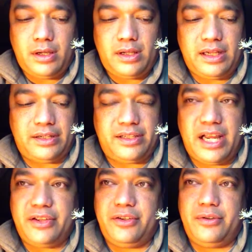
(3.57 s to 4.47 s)
like to
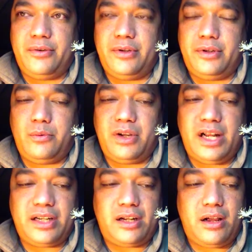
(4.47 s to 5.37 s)
tell you what
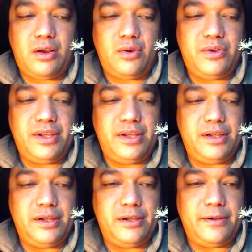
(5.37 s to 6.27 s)
I call
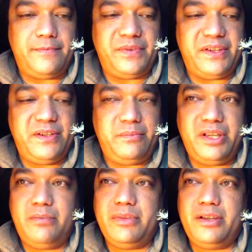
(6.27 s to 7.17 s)
the
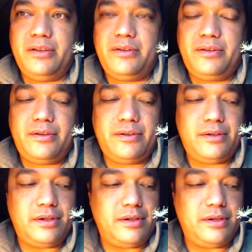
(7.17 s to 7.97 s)
EP Midge.